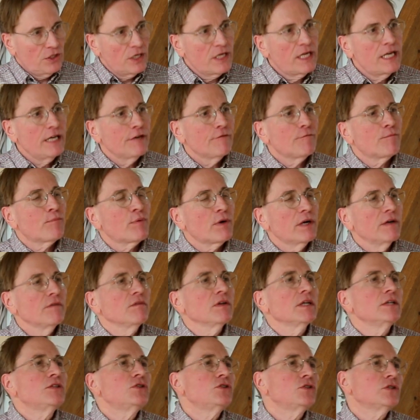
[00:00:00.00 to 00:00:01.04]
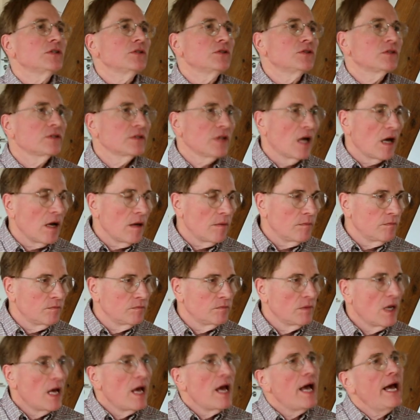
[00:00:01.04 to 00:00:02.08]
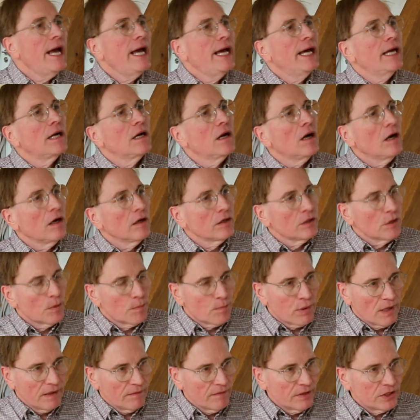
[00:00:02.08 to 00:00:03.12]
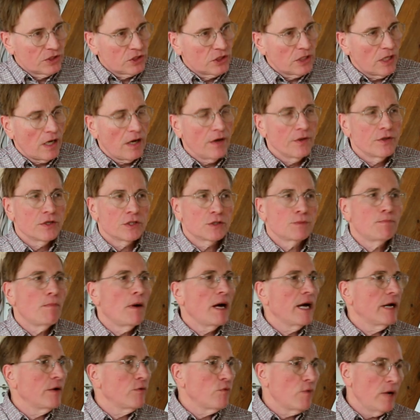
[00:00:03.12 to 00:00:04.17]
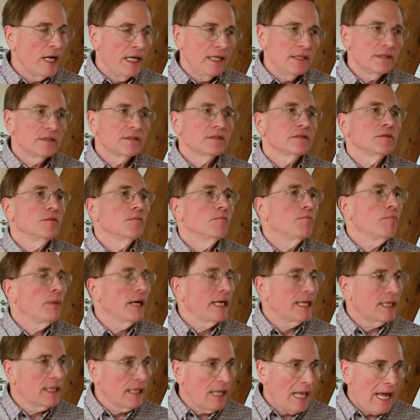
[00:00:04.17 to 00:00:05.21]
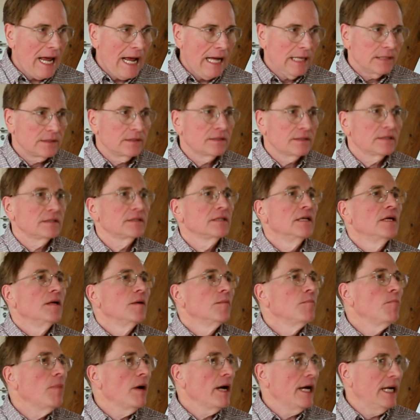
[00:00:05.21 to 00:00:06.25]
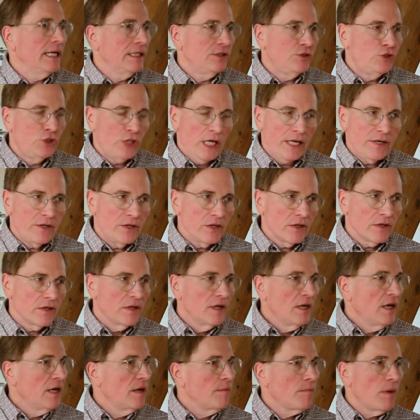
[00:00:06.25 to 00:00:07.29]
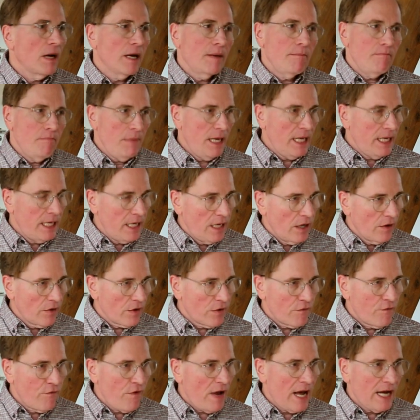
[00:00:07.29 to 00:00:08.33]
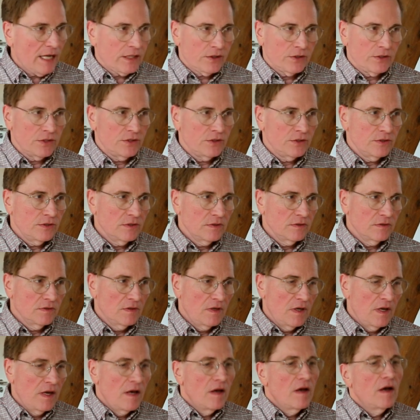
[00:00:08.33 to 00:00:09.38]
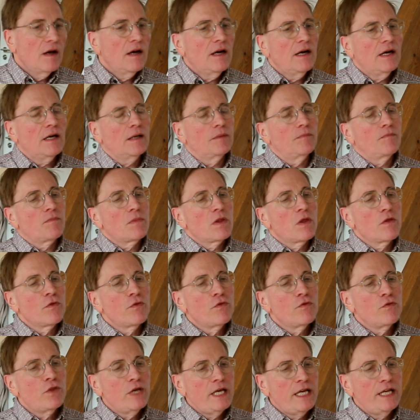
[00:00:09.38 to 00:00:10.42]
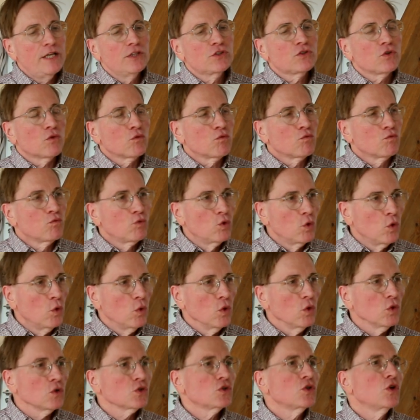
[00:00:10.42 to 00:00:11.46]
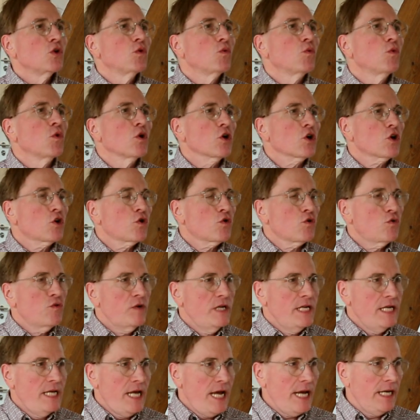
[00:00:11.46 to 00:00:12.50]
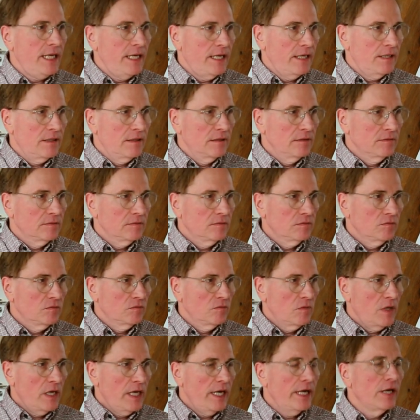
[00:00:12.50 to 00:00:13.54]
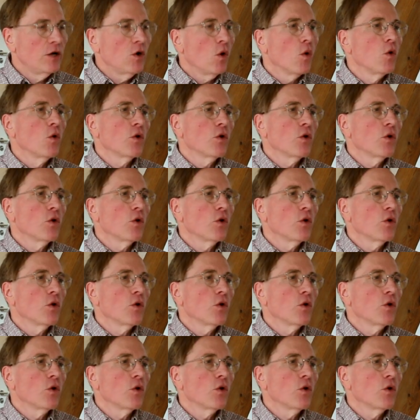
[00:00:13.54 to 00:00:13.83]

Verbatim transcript: to give privilege to some and underprivilege to others by race, by class, by gender, and by many other factors. Um, these rules were created in